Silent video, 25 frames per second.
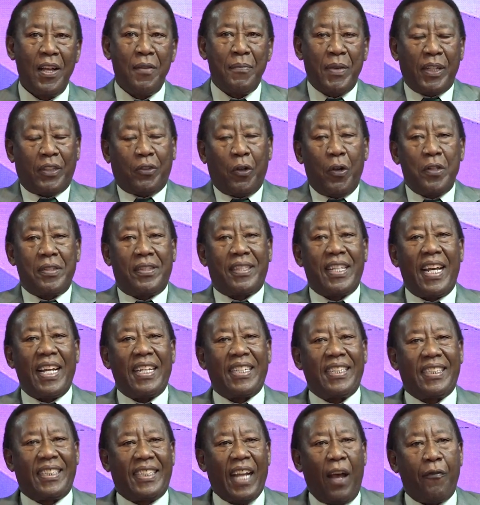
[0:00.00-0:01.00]
Because they
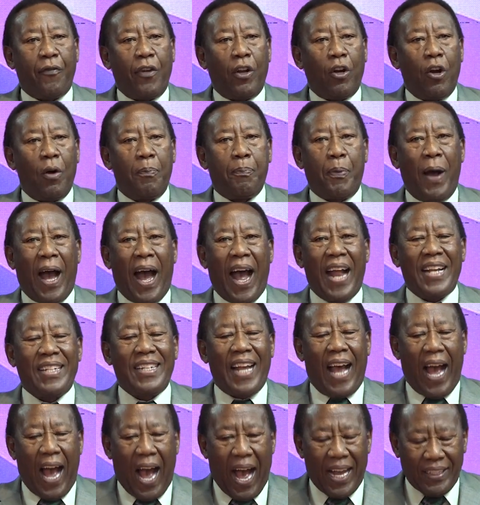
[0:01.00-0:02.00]
develop
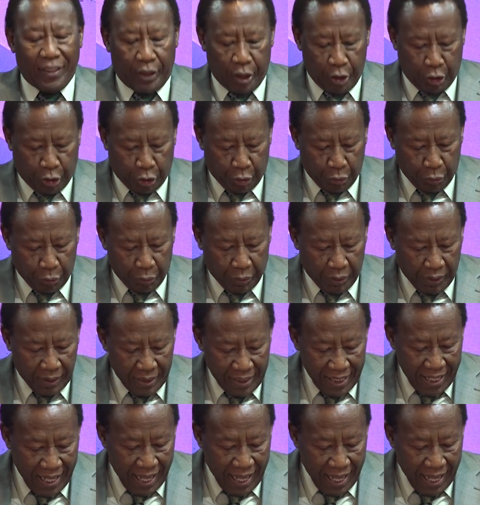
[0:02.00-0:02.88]
an attitude,